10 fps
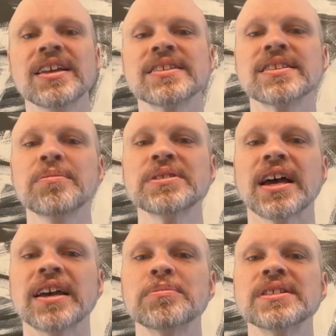
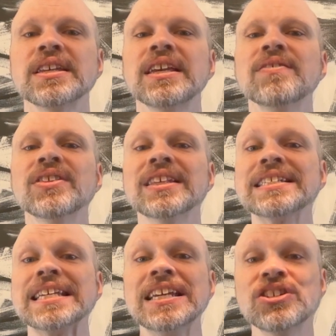Sometimes even the
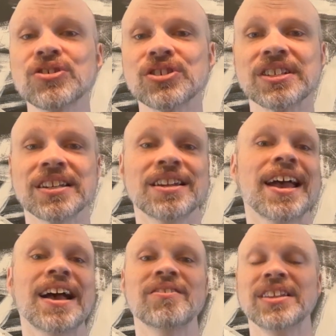teachers didn't
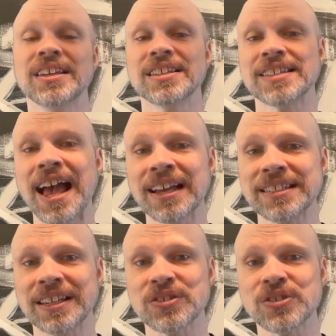have the exact
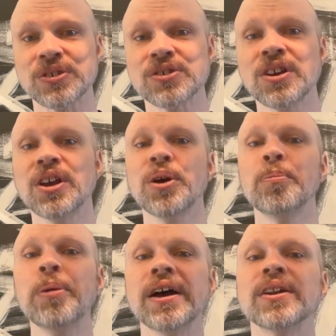answers,
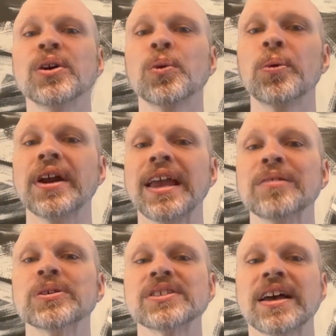but were
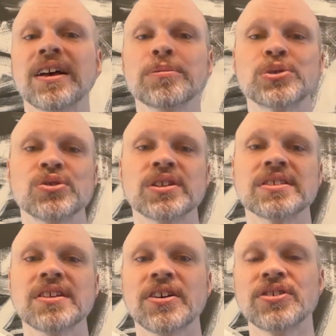able to help
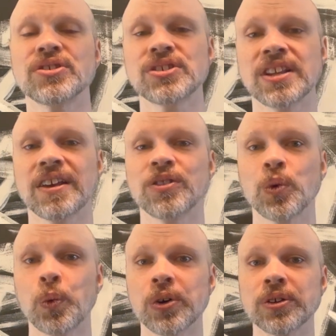students understand the
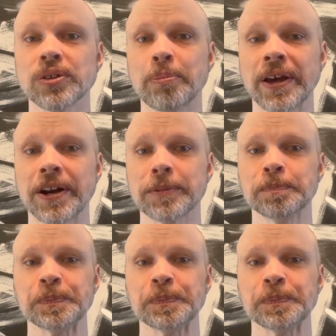world better.